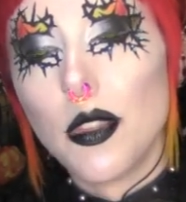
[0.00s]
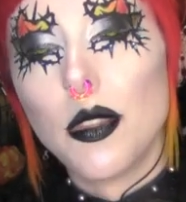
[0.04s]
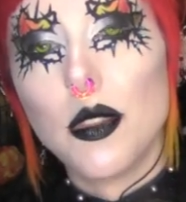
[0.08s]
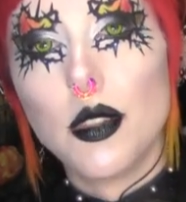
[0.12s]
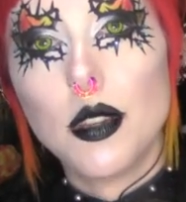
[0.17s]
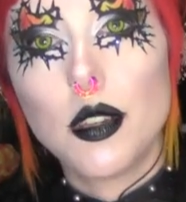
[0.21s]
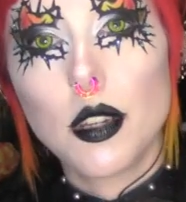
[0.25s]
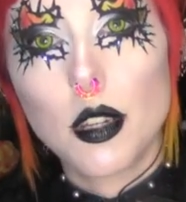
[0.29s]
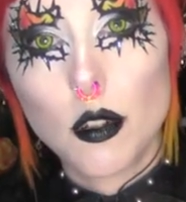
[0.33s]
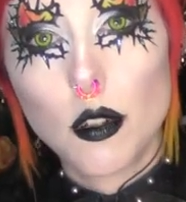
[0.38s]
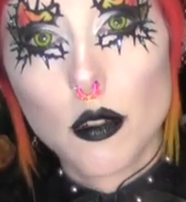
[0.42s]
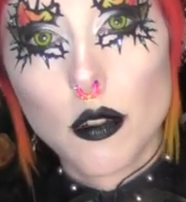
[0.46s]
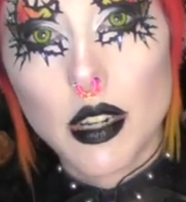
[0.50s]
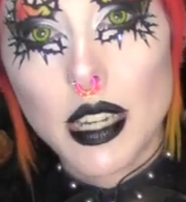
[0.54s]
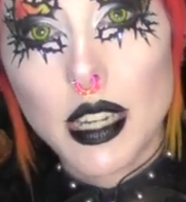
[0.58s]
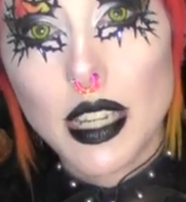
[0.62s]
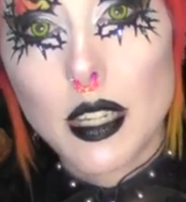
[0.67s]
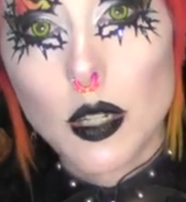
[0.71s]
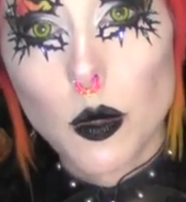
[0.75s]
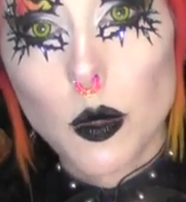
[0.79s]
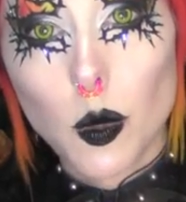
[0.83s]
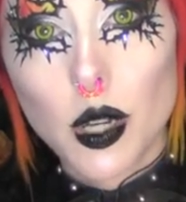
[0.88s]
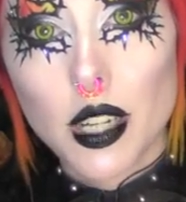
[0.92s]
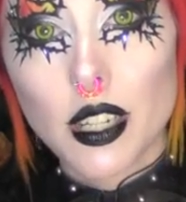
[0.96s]
The degree
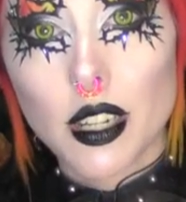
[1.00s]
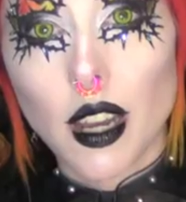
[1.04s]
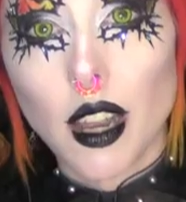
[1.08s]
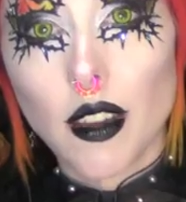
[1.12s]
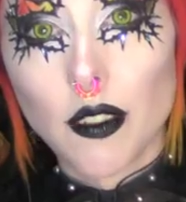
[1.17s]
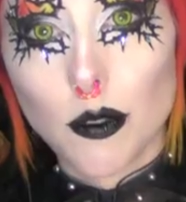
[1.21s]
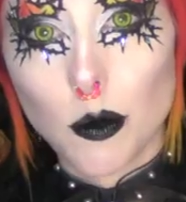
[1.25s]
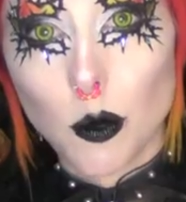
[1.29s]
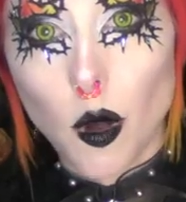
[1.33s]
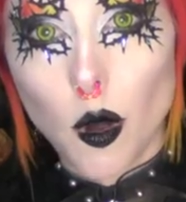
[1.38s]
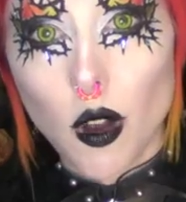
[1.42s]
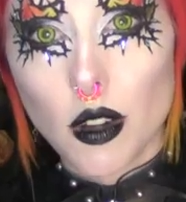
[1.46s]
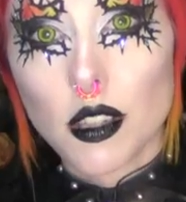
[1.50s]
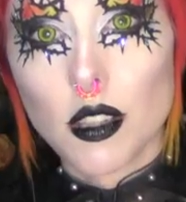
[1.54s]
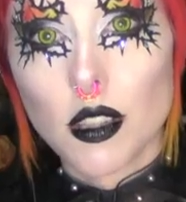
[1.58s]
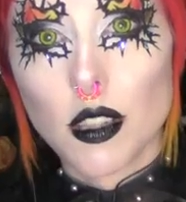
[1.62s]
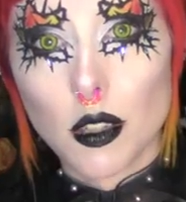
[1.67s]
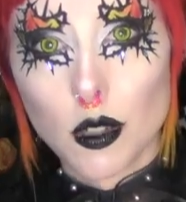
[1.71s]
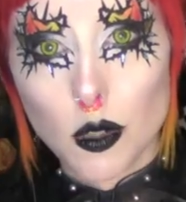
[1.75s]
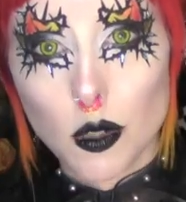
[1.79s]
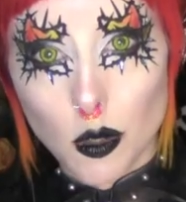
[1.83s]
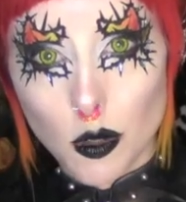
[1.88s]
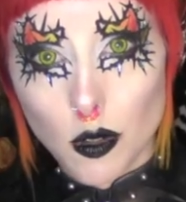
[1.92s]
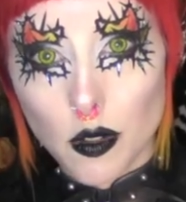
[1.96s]
to which I've watched
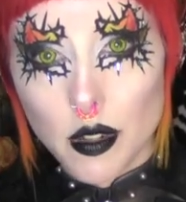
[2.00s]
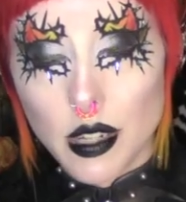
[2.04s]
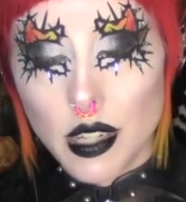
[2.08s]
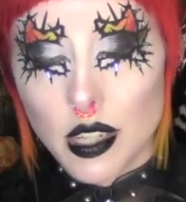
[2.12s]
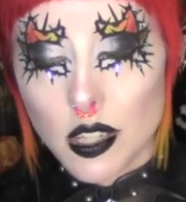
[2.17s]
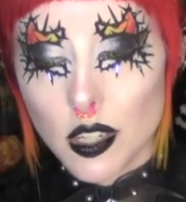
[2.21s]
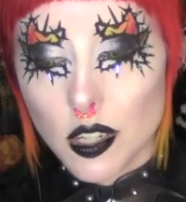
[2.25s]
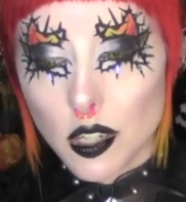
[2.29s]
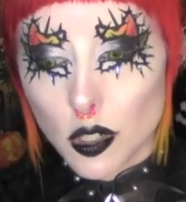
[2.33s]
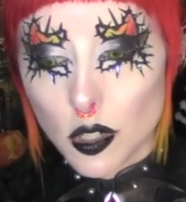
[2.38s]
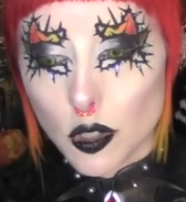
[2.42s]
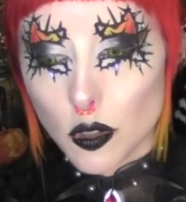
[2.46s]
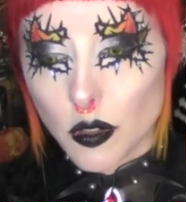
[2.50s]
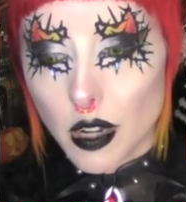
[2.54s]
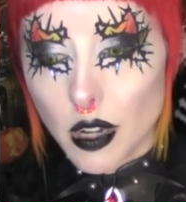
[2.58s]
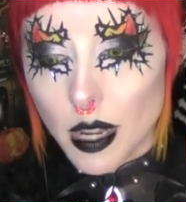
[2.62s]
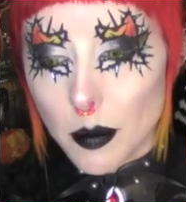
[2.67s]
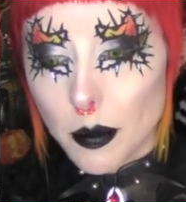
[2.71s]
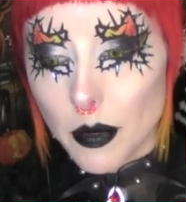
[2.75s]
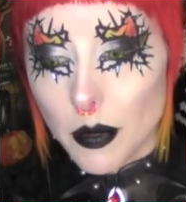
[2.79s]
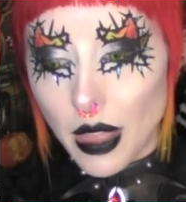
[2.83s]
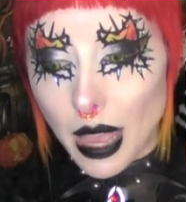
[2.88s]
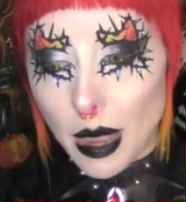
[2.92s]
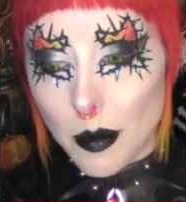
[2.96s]
the Tories
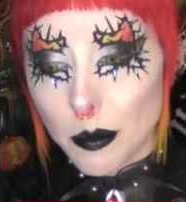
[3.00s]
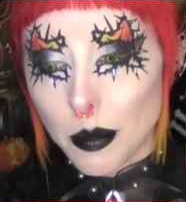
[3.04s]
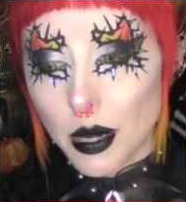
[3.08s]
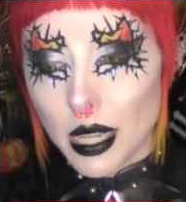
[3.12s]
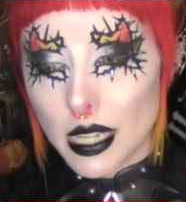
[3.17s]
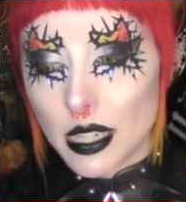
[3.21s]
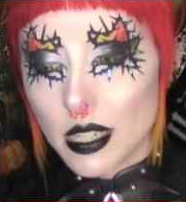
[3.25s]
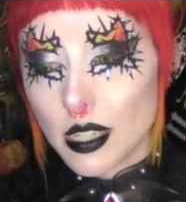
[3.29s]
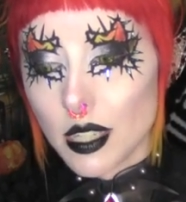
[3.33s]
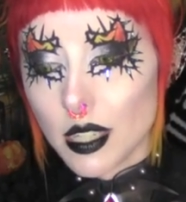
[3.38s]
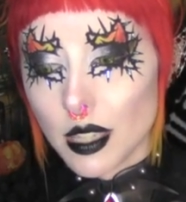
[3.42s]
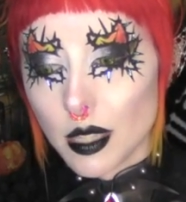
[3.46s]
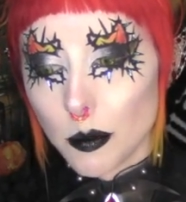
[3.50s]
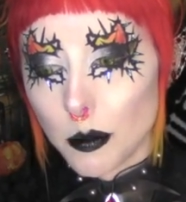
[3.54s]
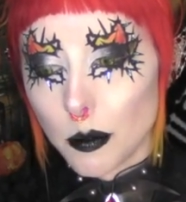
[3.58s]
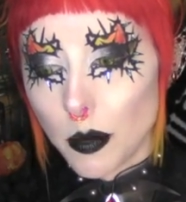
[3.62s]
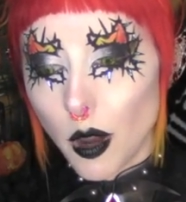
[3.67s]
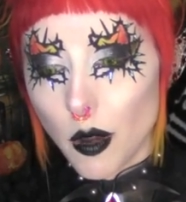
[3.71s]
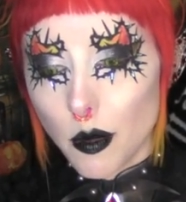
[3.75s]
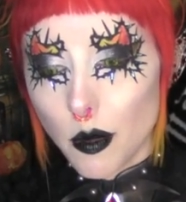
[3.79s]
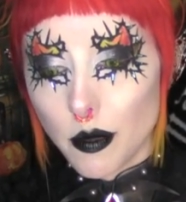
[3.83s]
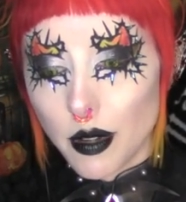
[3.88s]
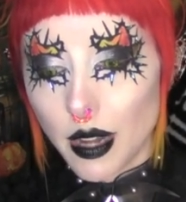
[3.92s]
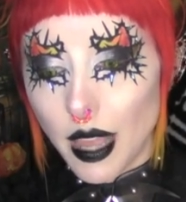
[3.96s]
strip that place to the
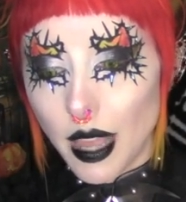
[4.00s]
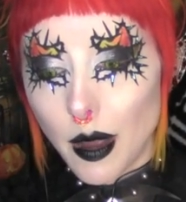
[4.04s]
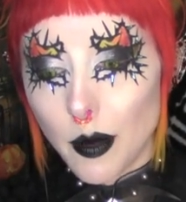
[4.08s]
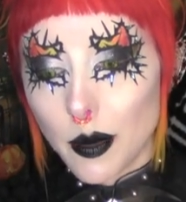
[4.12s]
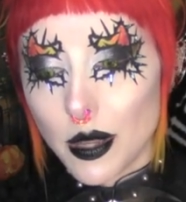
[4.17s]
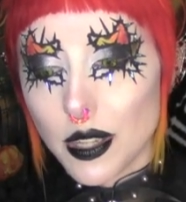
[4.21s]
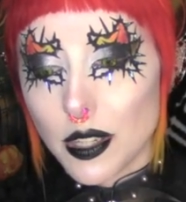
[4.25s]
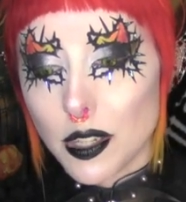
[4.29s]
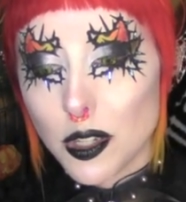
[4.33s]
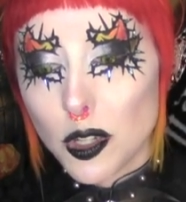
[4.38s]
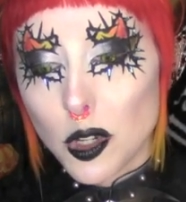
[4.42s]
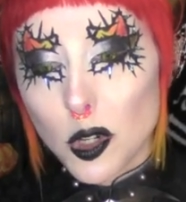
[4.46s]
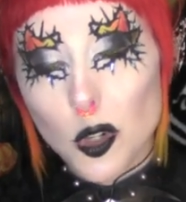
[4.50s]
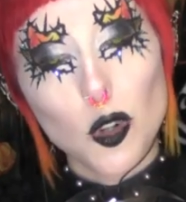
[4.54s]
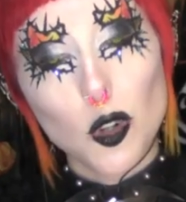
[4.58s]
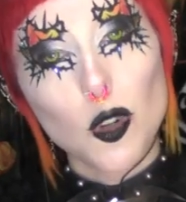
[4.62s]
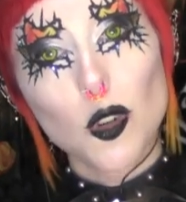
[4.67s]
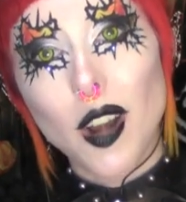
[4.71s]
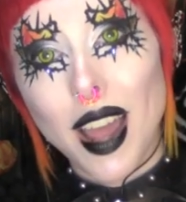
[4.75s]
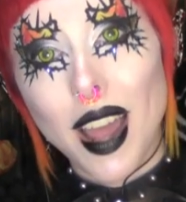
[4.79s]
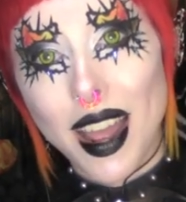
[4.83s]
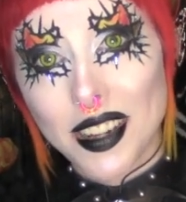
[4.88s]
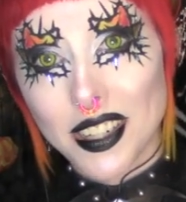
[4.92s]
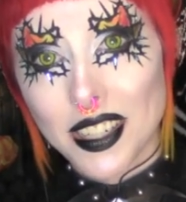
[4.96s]
bone now is
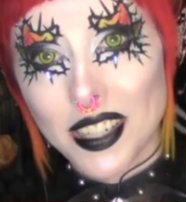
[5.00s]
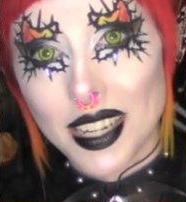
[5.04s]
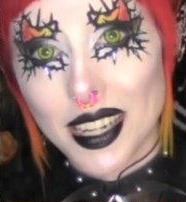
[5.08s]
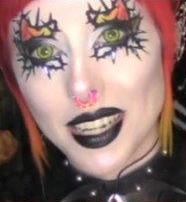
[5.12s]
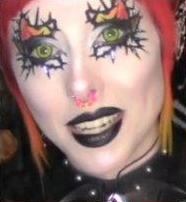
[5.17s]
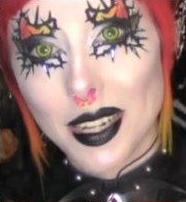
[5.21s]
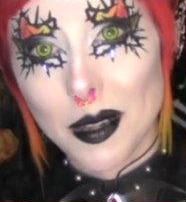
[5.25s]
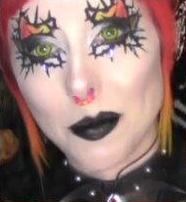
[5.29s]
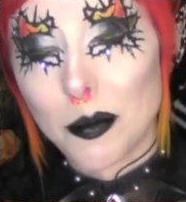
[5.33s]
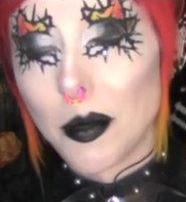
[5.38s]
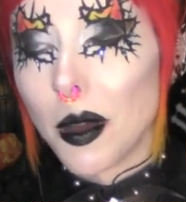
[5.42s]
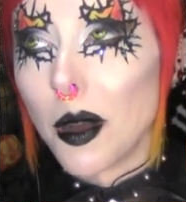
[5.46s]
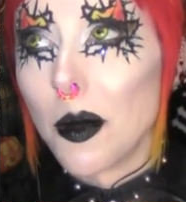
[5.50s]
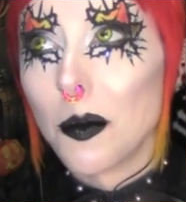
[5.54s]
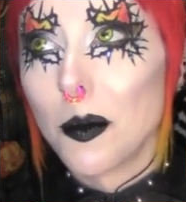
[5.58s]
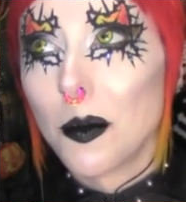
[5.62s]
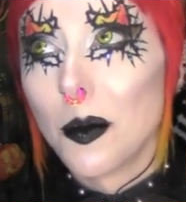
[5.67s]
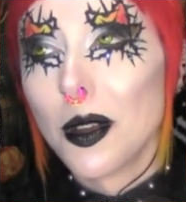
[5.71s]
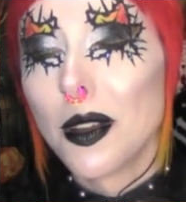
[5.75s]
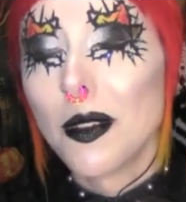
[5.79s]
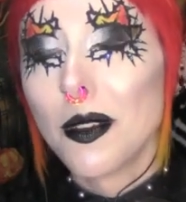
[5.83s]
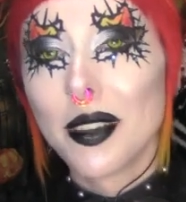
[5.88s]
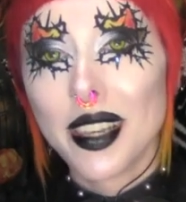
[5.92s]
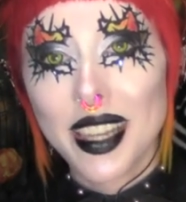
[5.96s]
tragic, but
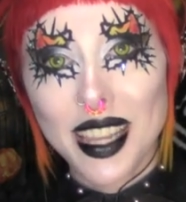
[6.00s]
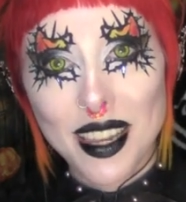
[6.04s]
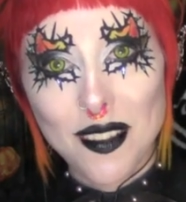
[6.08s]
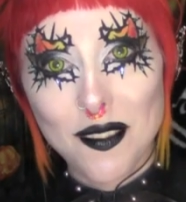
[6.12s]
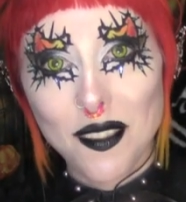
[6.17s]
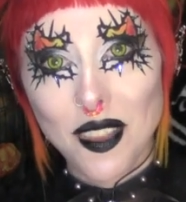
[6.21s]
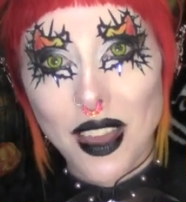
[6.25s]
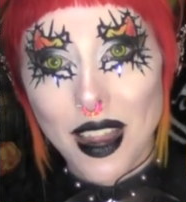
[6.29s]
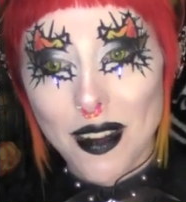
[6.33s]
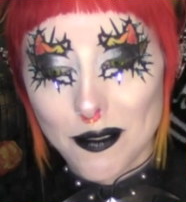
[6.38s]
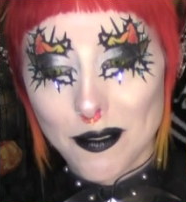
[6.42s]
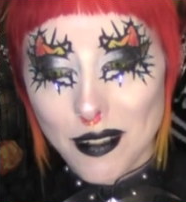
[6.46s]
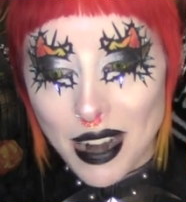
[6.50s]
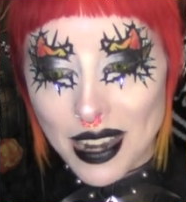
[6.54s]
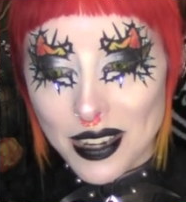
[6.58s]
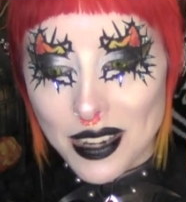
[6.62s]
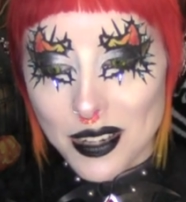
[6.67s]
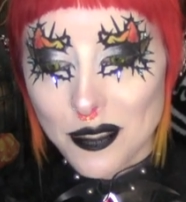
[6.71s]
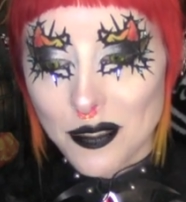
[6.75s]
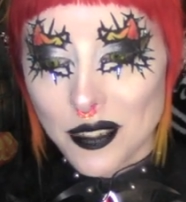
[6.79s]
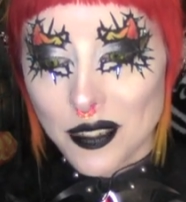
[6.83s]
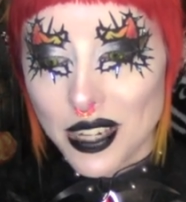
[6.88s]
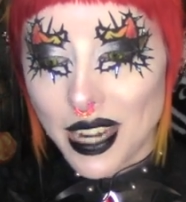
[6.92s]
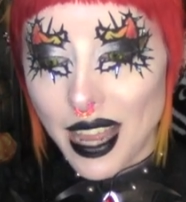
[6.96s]
we'll leave that
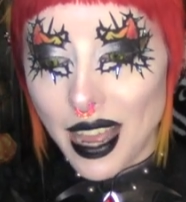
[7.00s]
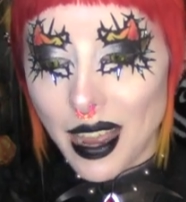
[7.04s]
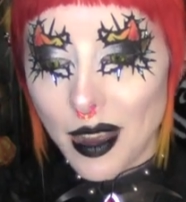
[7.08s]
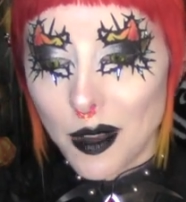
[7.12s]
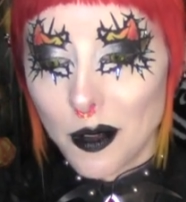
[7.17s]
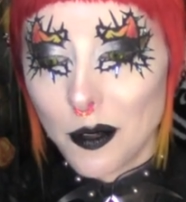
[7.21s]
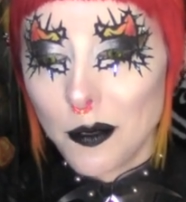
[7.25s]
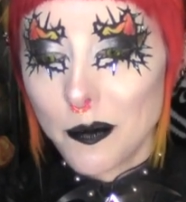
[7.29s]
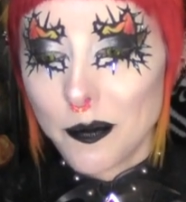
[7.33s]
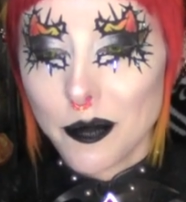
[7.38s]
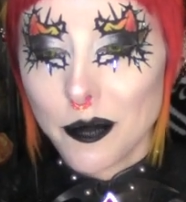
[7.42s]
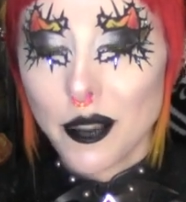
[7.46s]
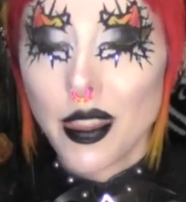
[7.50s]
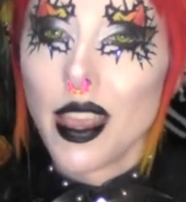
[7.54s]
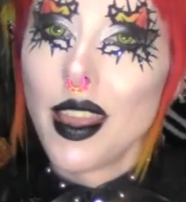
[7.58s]
rant for now.